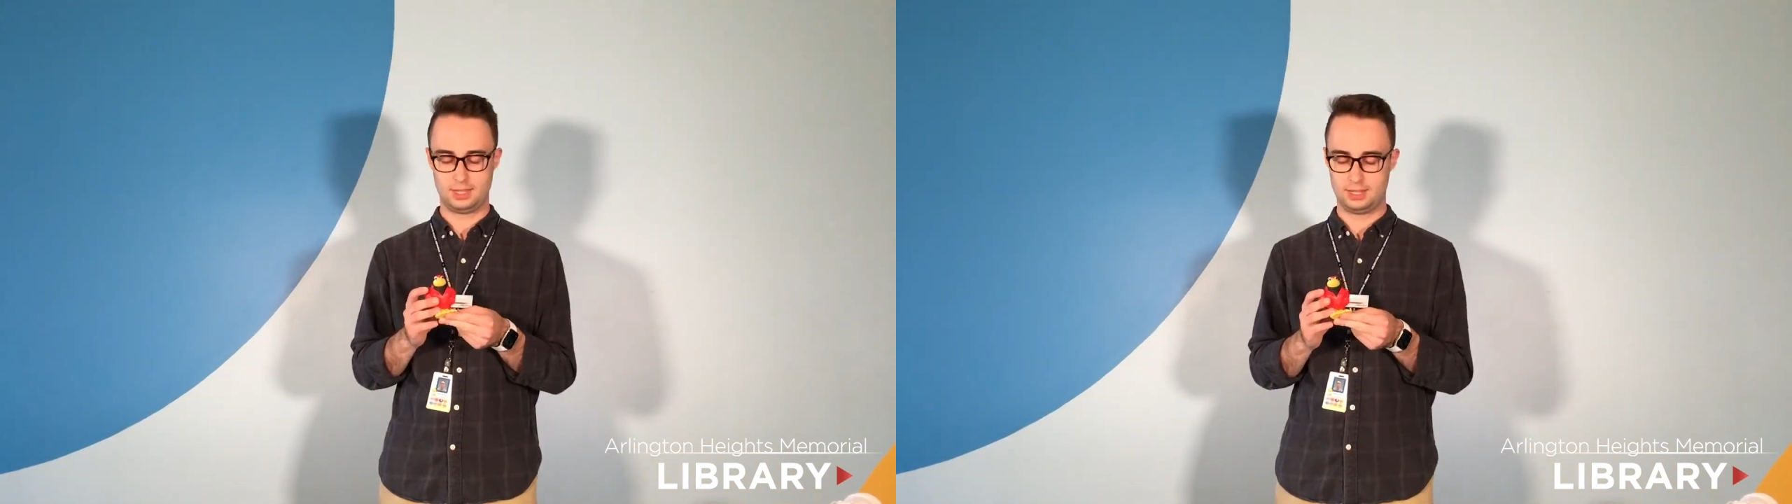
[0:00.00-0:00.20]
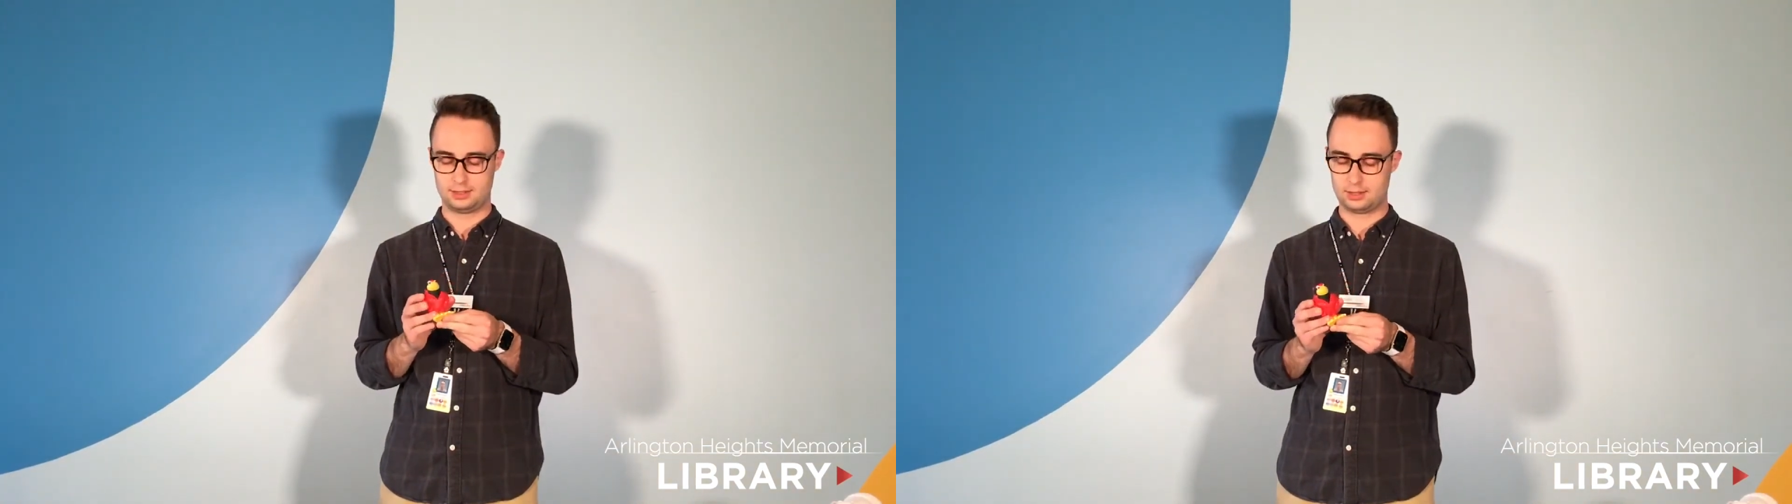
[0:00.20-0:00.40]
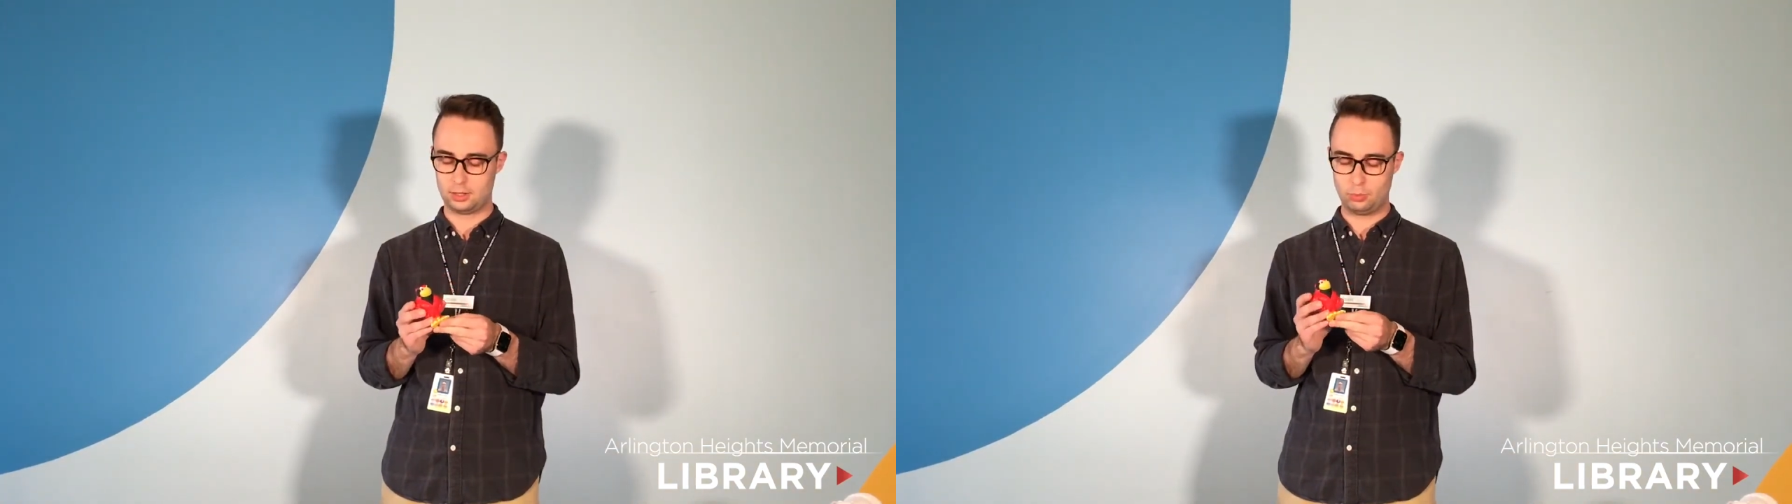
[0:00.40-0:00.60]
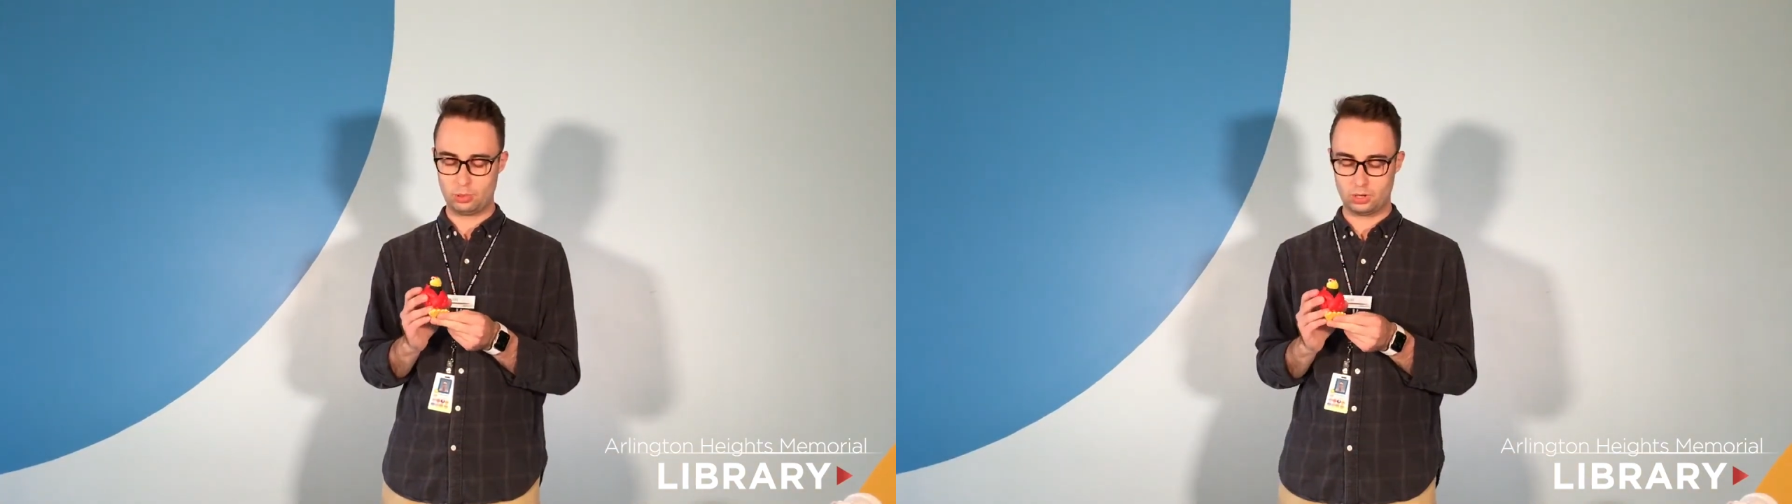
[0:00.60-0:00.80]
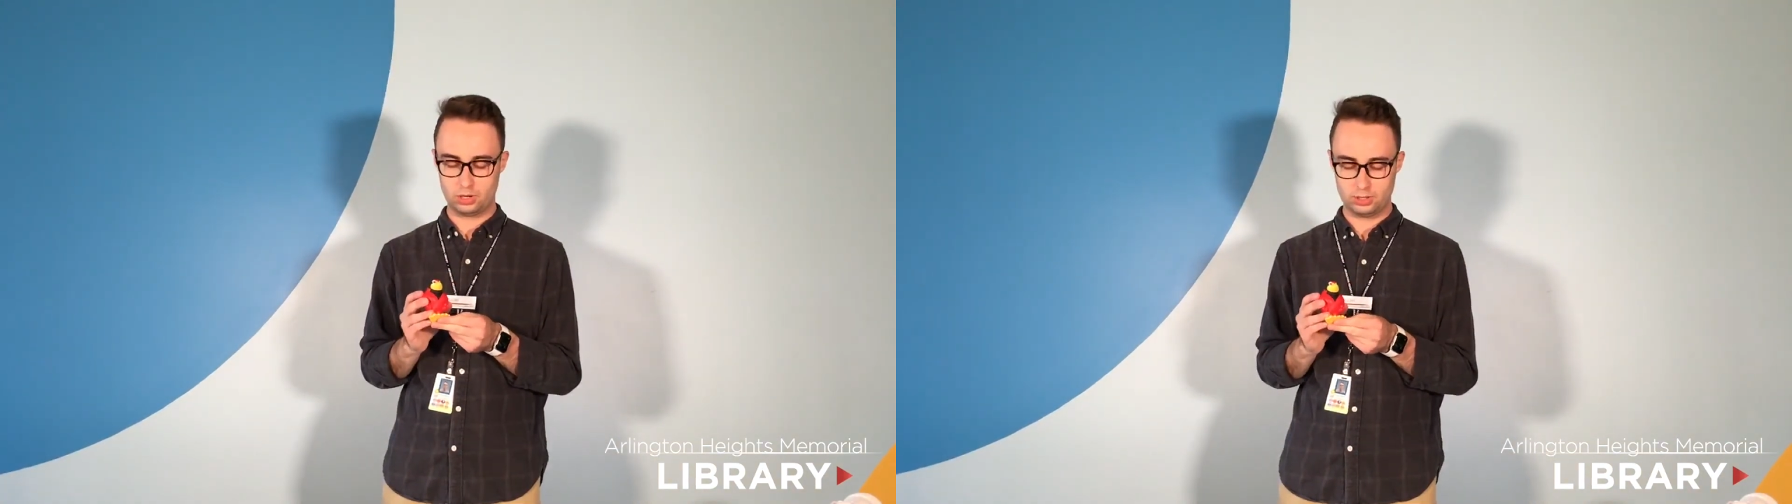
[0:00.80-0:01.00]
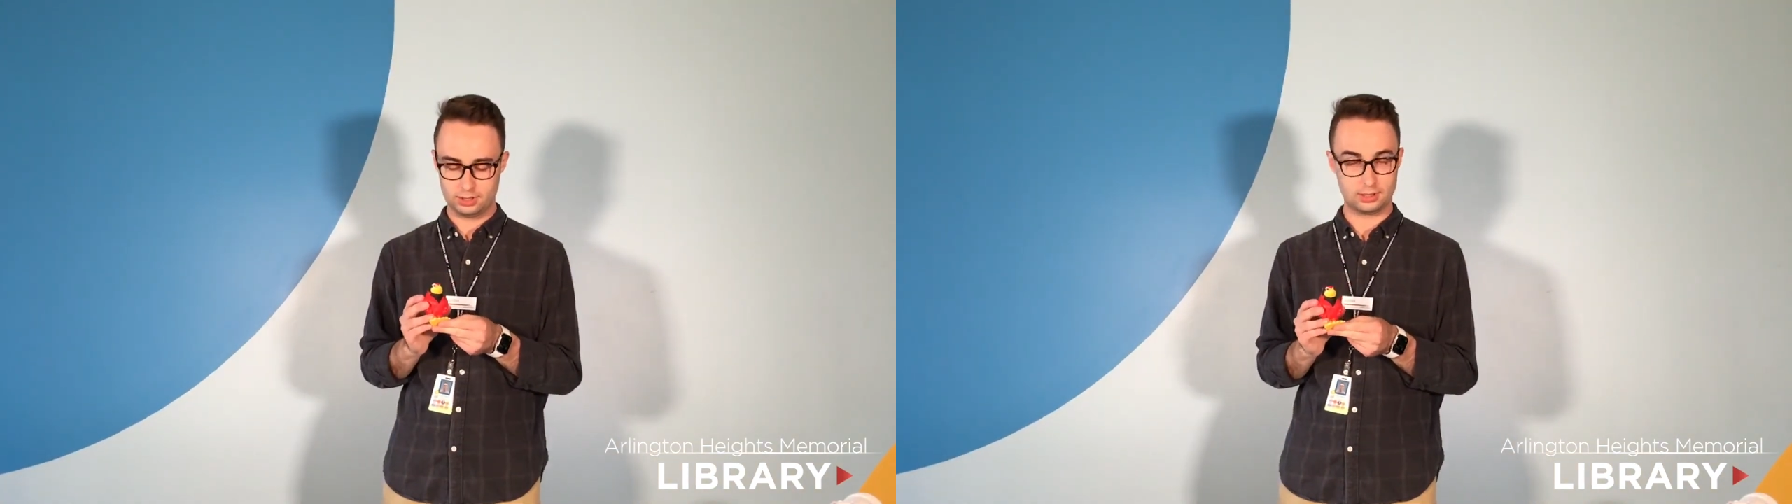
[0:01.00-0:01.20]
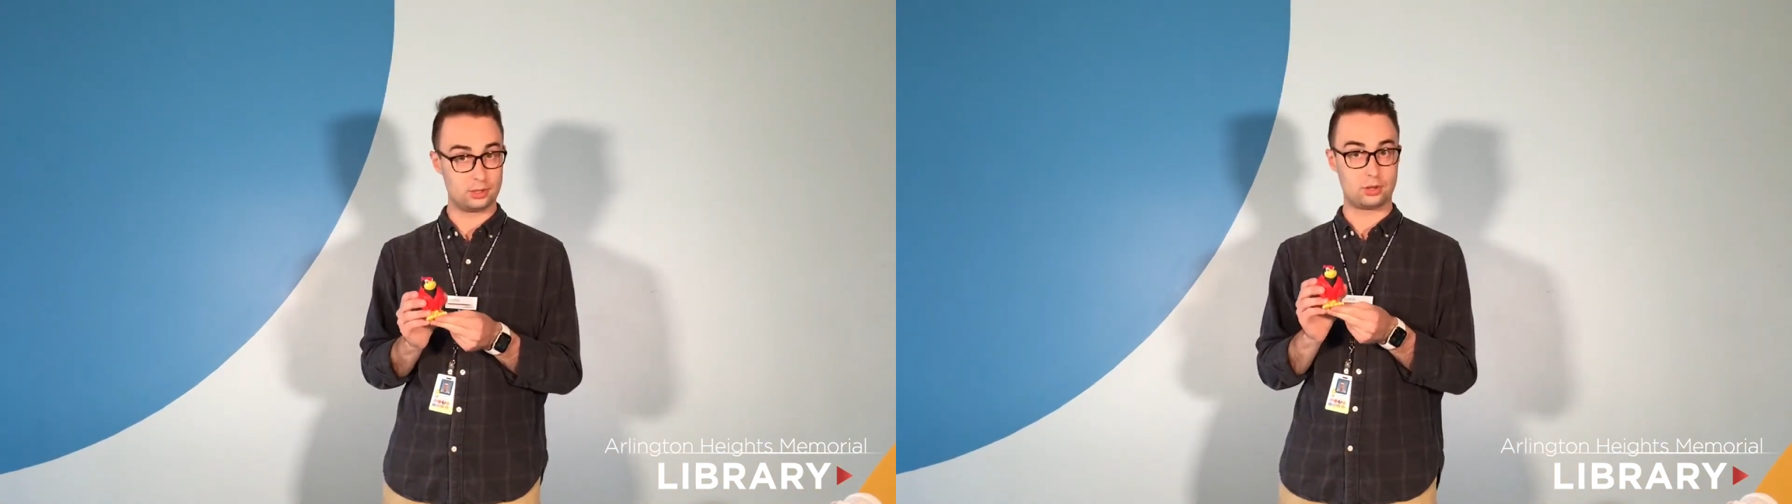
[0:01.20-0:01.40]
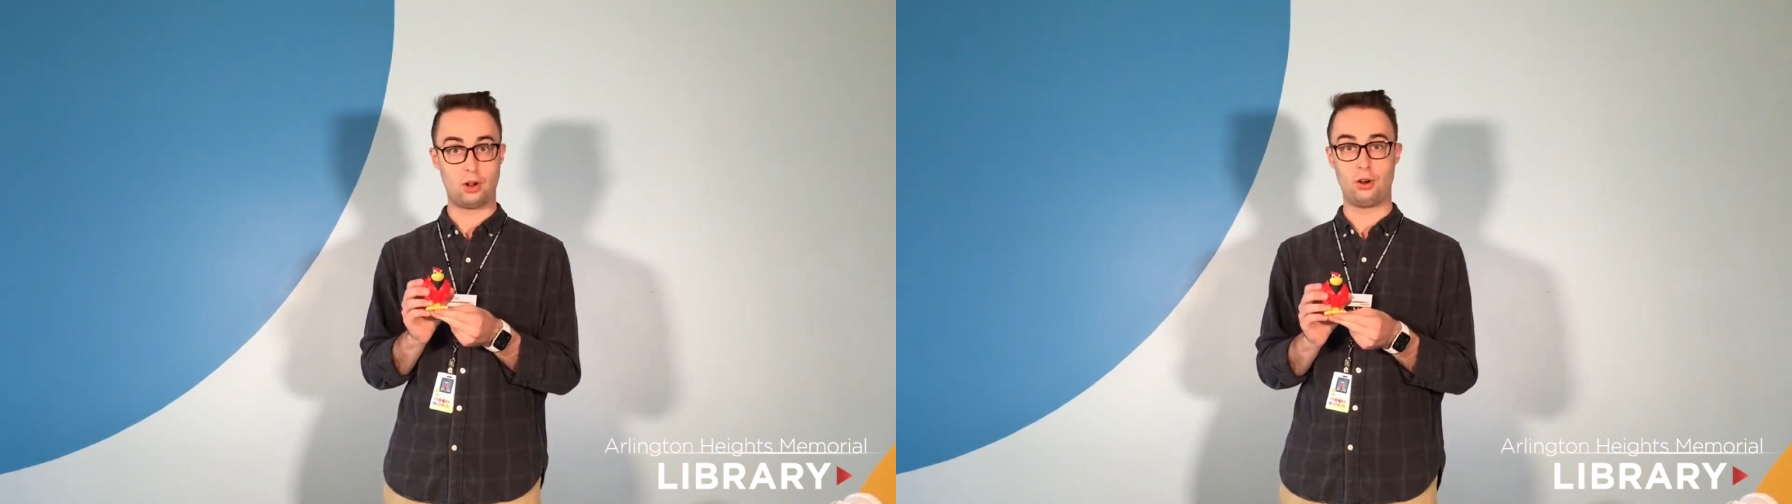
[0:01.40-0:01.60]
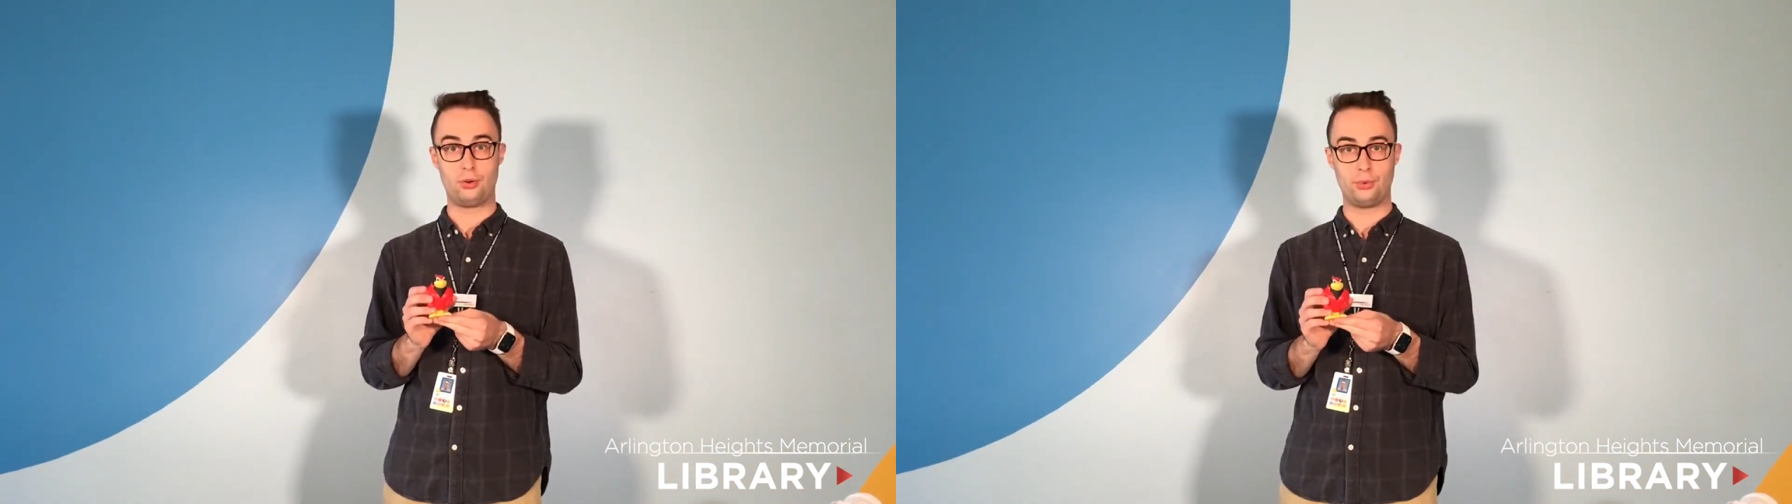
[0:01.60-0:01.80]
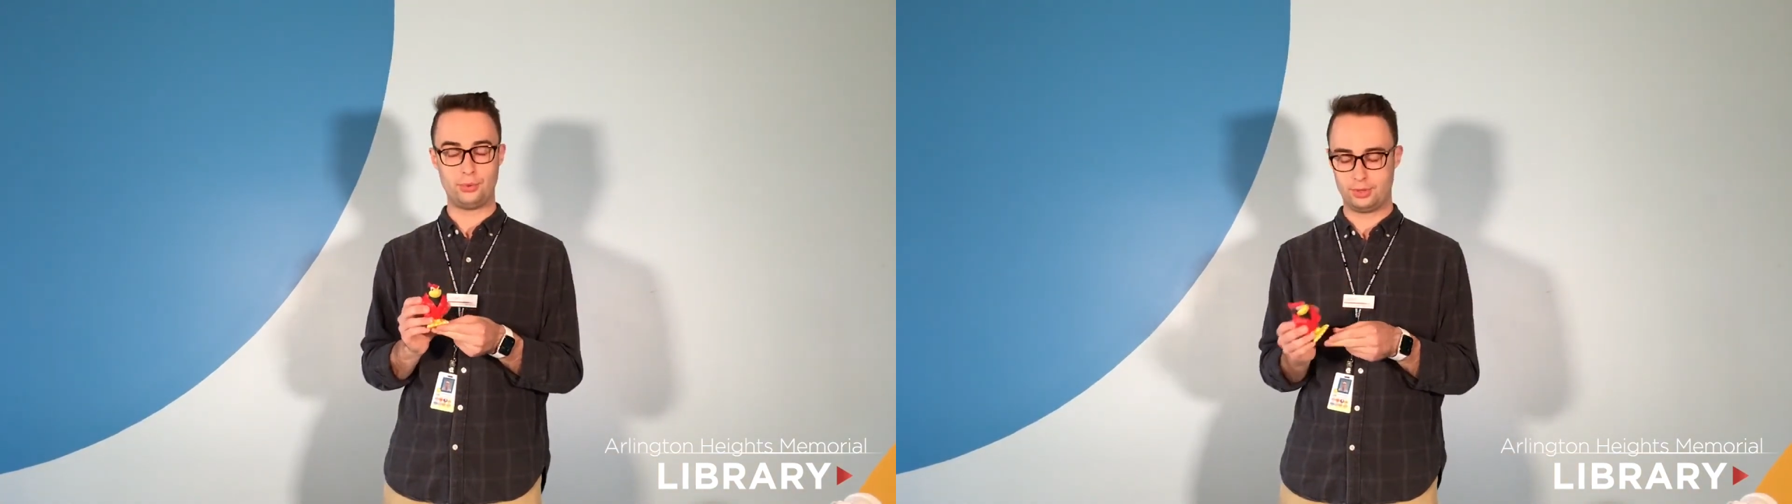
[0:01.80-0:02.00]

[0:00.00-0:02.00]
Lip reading: He's a little bird, a little cardinal,